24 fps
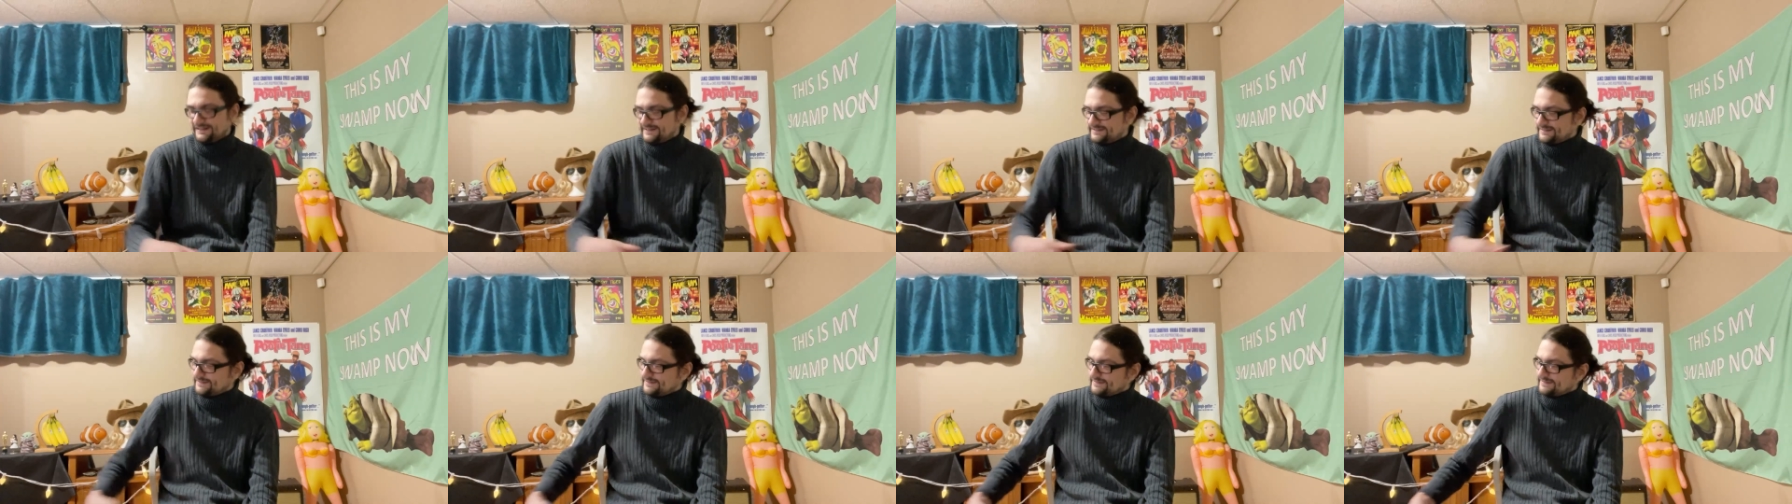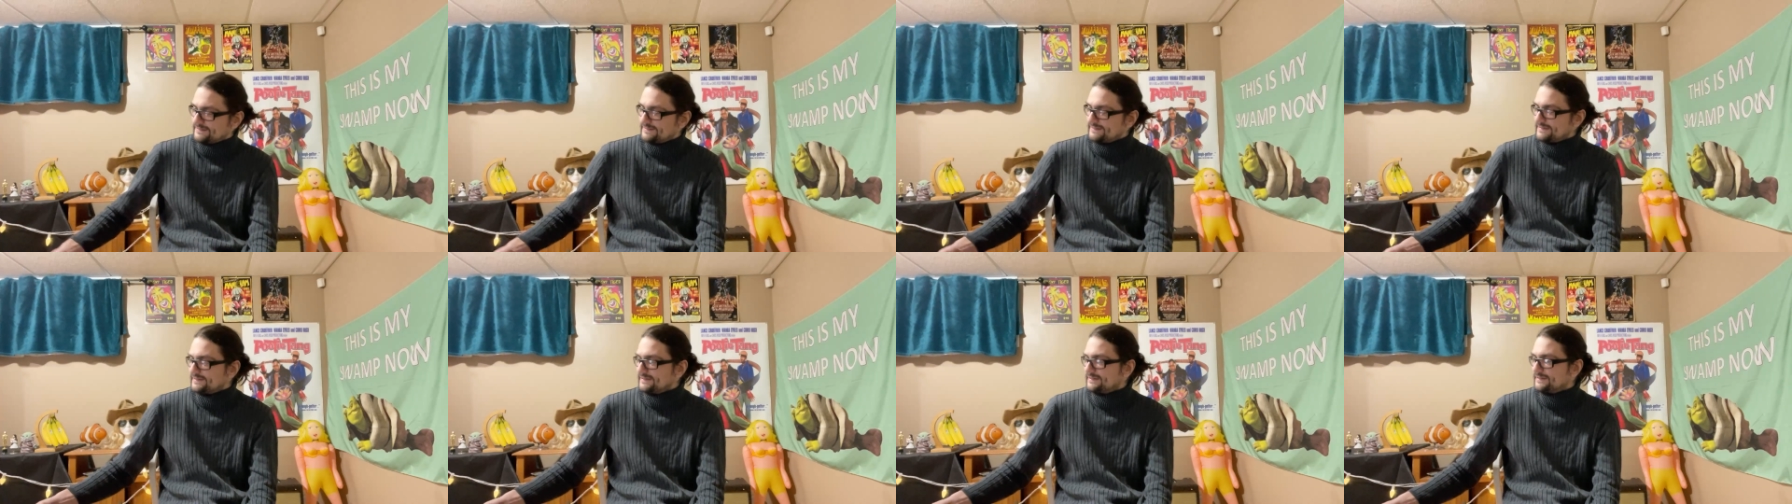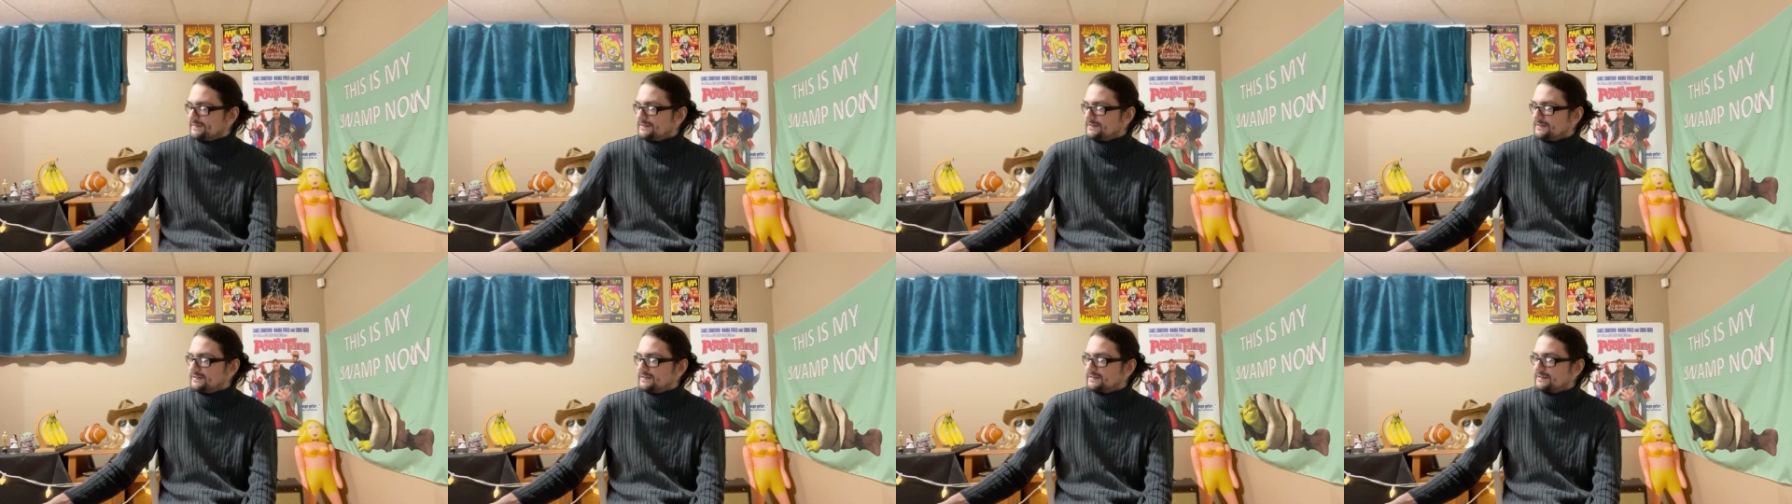so
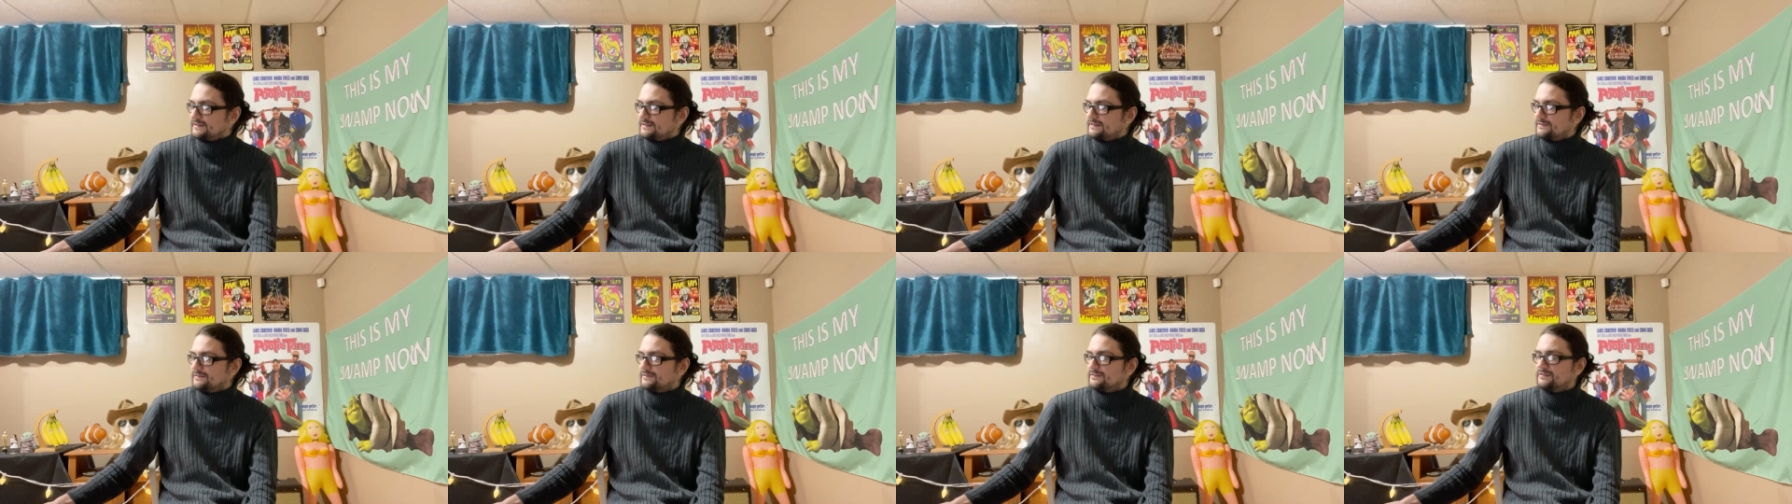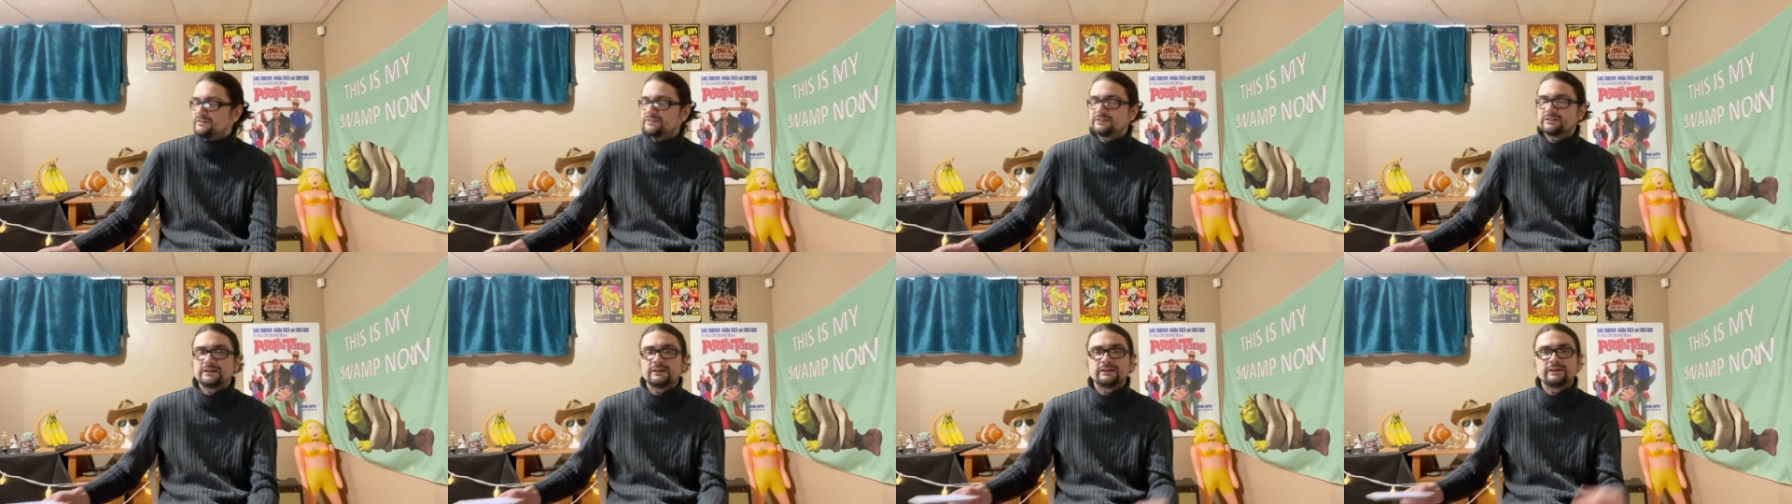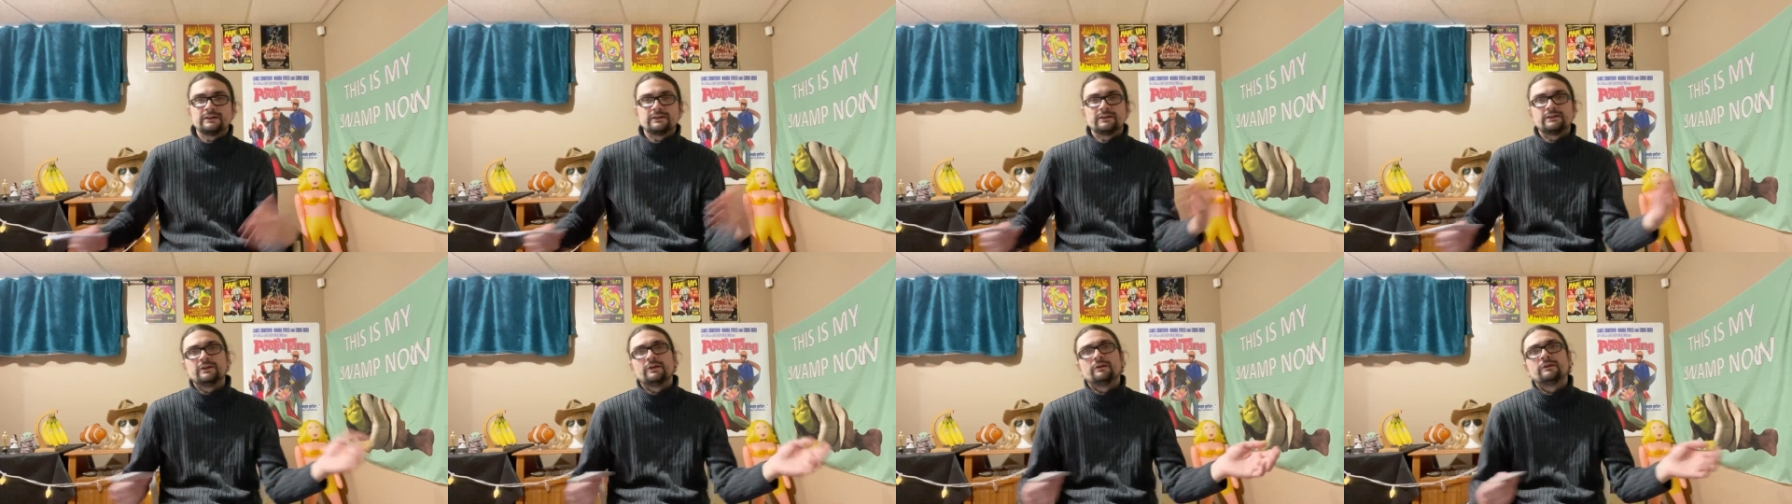she's good
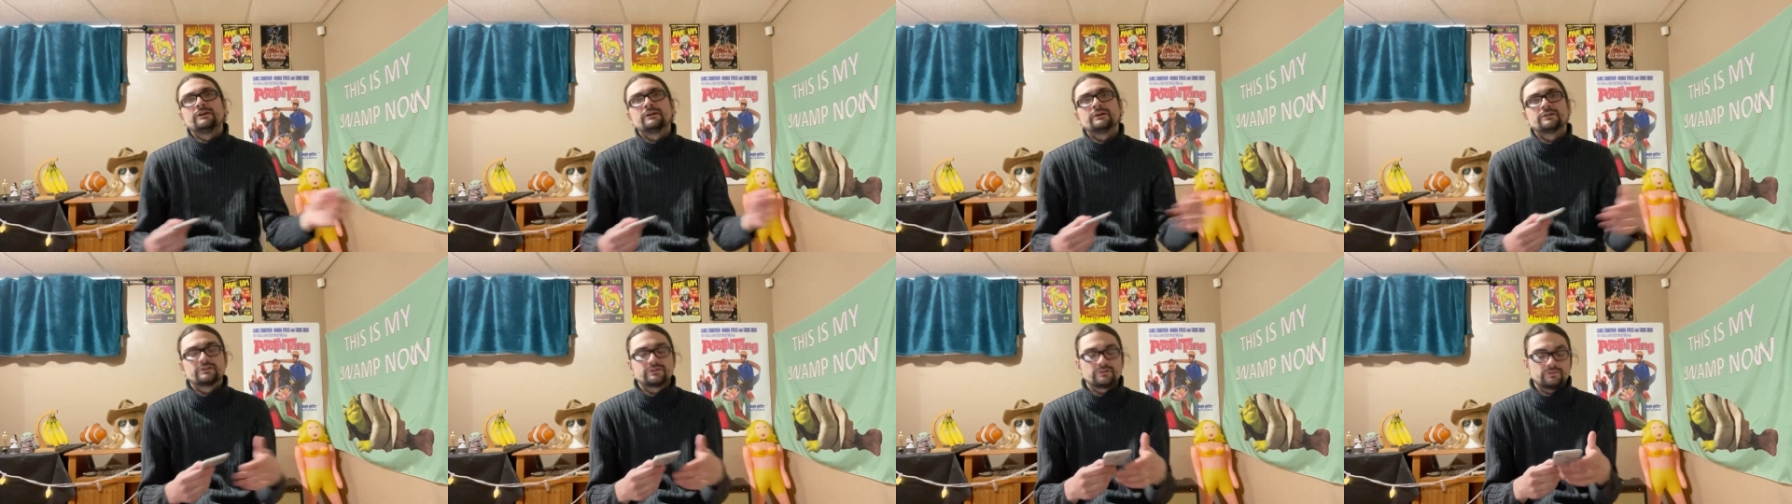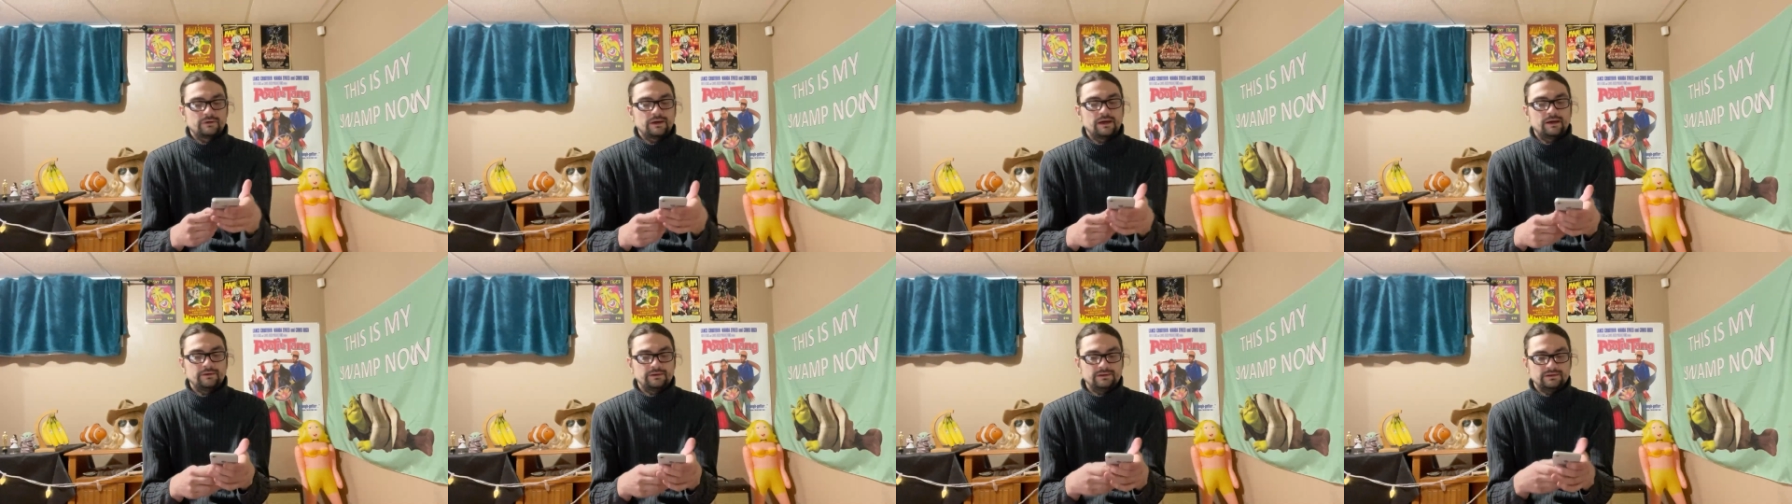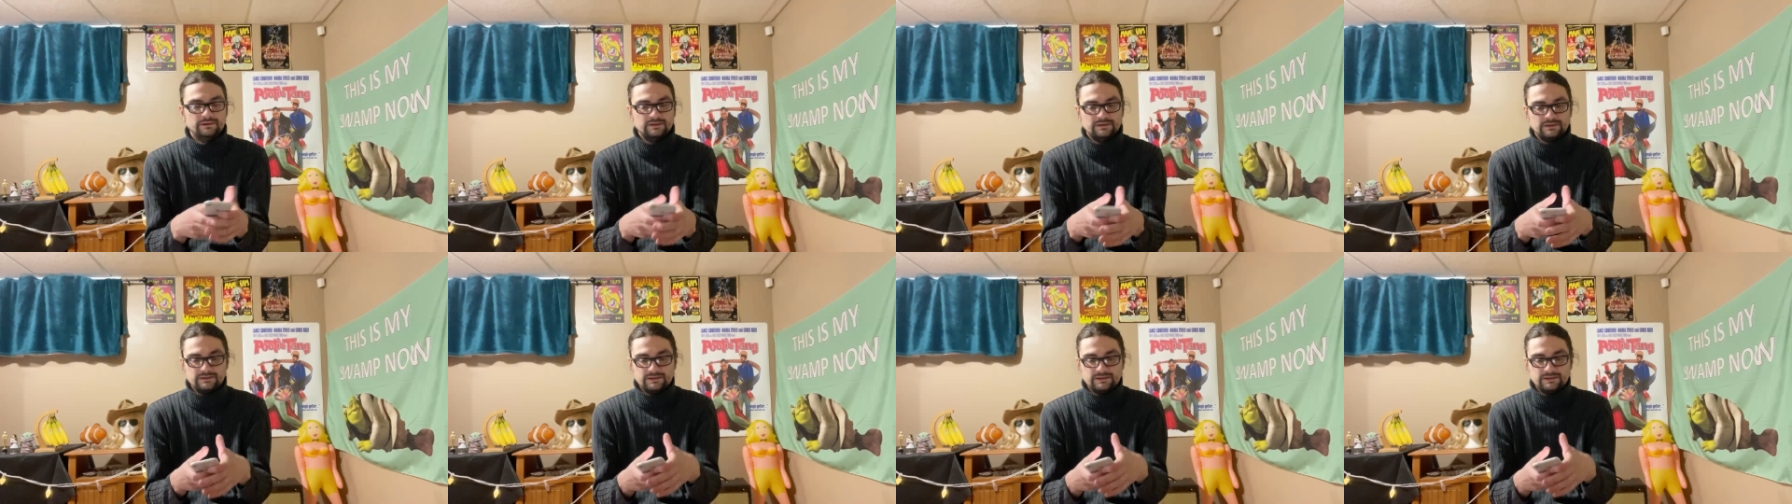at knowing her surroundings and